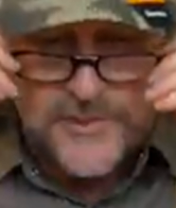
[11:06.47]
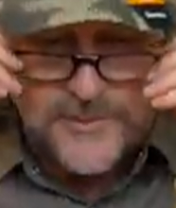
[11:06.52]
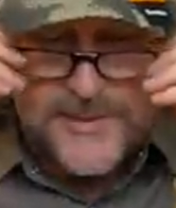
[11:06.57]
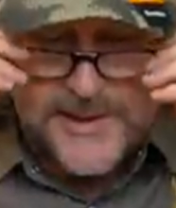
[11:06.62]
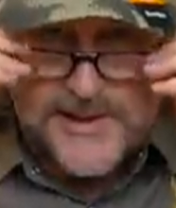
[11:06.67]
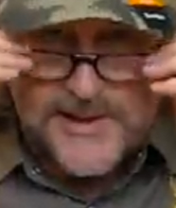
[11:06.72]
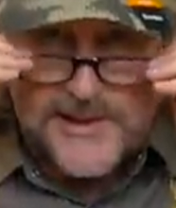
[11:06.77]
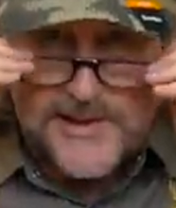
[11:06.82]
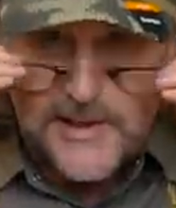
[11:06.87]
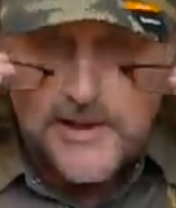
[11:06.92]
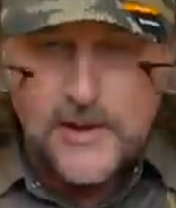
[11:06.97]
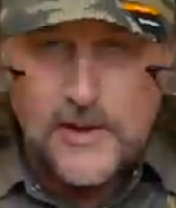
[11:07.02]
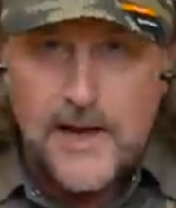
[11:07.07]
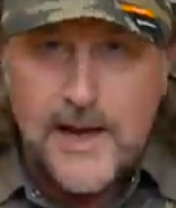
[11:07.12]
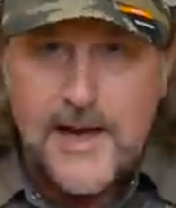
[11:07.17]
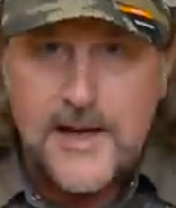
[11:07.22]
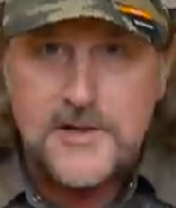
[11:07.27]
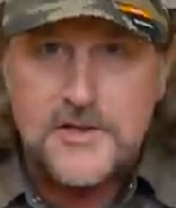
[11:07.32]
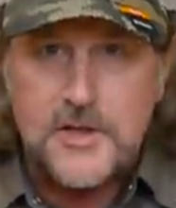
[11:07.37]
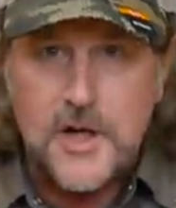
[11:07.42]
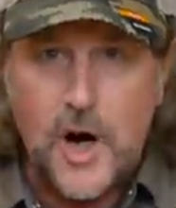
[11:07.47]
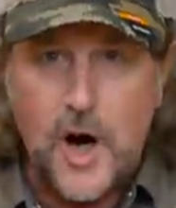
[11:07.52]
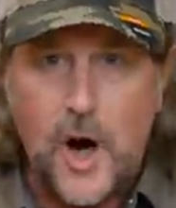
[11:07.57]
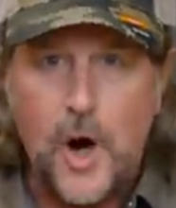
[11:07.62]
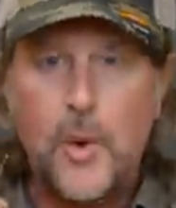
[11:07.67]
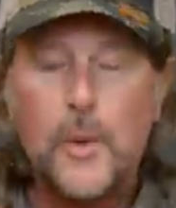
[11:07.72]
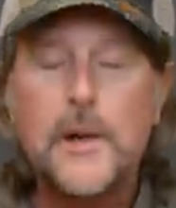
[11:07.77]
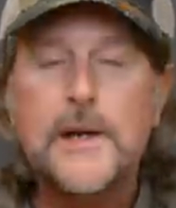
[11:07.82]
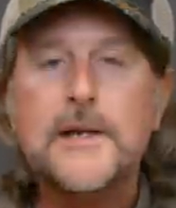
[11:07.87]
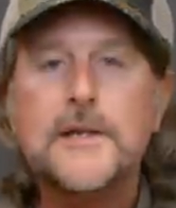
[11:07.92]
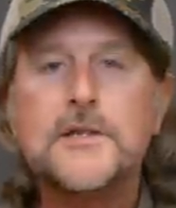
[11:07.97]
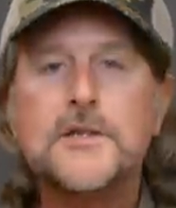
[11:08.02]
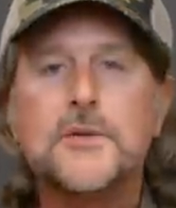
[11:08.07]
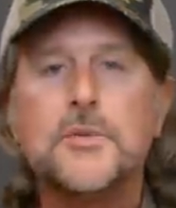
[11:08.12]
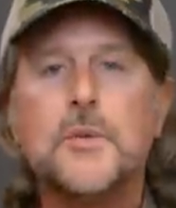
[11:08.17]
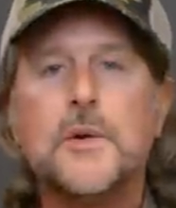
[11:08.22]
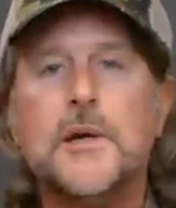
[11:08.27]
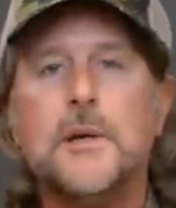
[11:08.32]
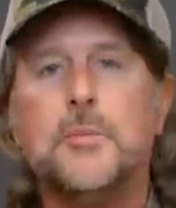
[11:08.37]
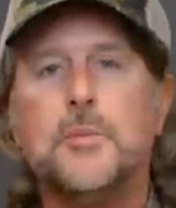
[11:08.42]
for being here. As
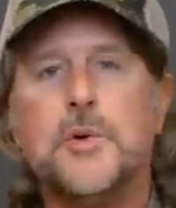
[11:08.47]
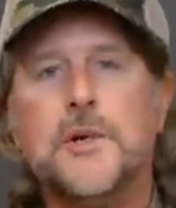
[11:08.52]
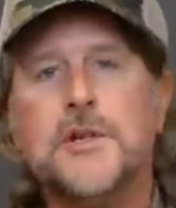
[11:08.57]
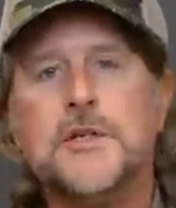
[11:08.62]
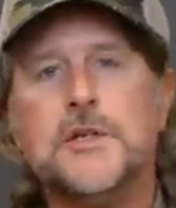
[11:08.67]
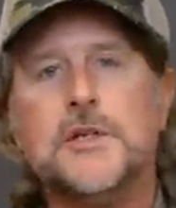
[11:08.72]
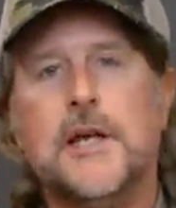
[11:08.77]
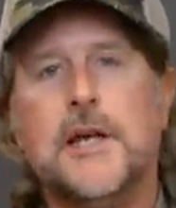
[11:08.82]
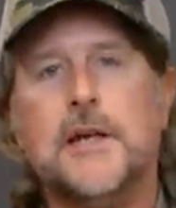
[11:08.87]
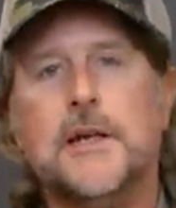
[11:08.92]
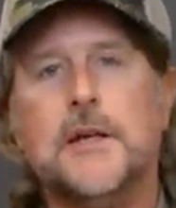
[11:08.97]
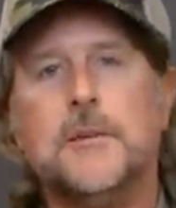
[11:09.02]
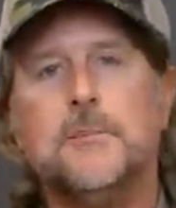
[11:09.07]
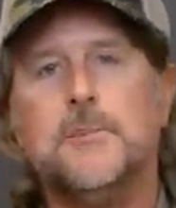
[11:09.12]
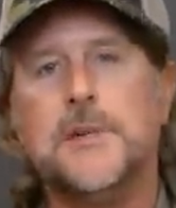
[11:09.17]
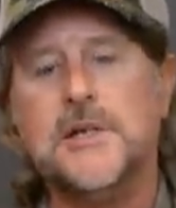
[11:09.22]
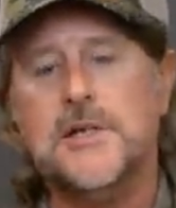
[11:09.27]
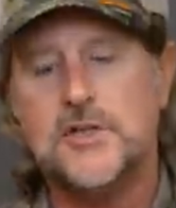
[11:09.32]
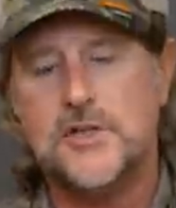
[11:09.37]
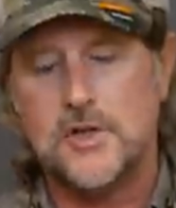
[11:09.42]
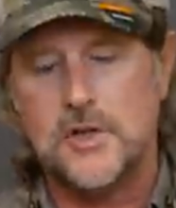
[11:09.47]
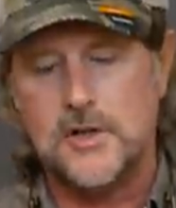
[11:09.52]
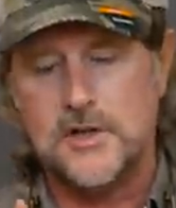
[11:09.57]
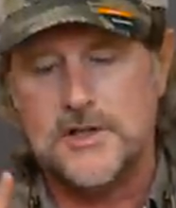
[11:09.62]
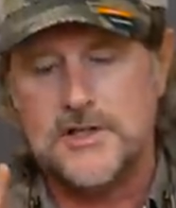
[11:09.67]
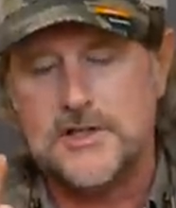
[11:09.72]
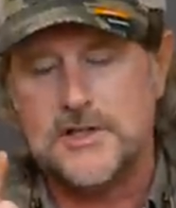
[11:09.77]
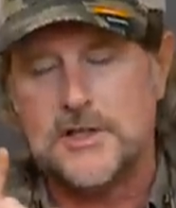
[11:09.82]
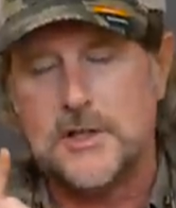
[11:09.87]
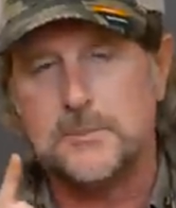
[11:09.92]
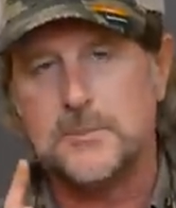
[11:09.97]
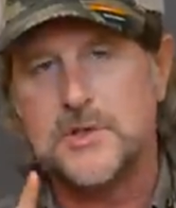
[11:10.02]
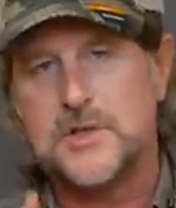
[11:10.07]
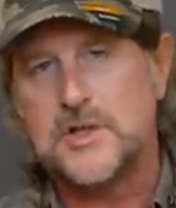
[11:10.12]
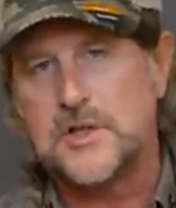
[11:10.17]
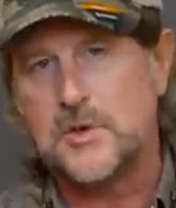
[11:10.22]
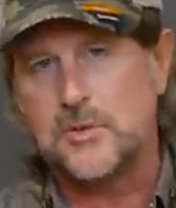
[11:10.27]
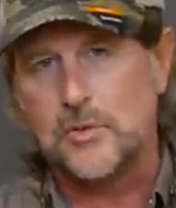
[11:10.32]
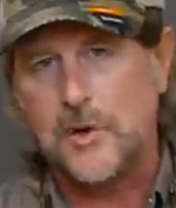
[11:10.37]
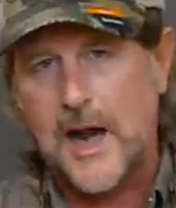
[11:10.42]
always, we appreciate it. Be sure to
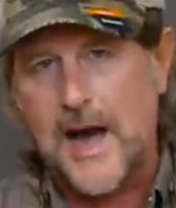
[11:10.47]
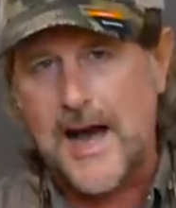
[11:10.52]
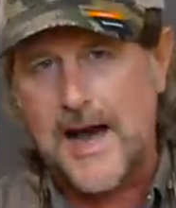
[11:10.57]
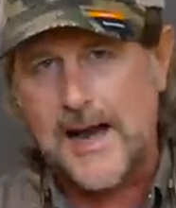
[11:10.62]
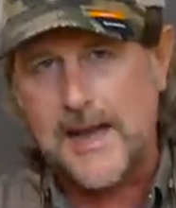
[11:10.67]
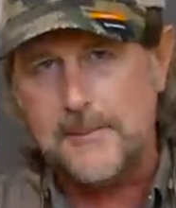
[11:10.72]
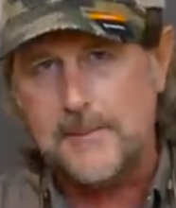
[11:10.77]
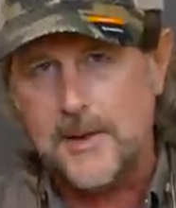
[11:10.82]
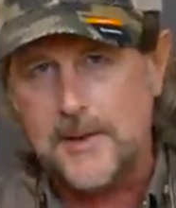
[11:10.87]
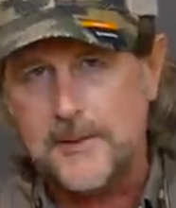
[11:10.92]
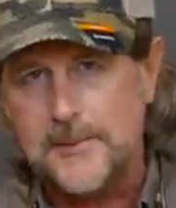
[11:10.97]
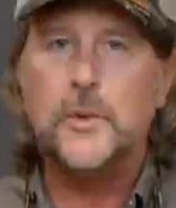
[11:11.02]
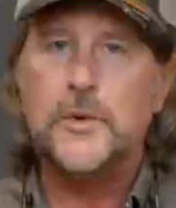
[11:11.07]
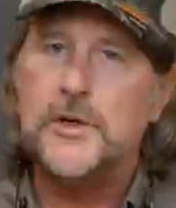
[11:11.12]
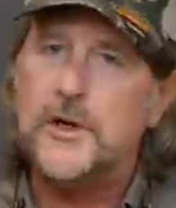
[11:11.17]
subscribe.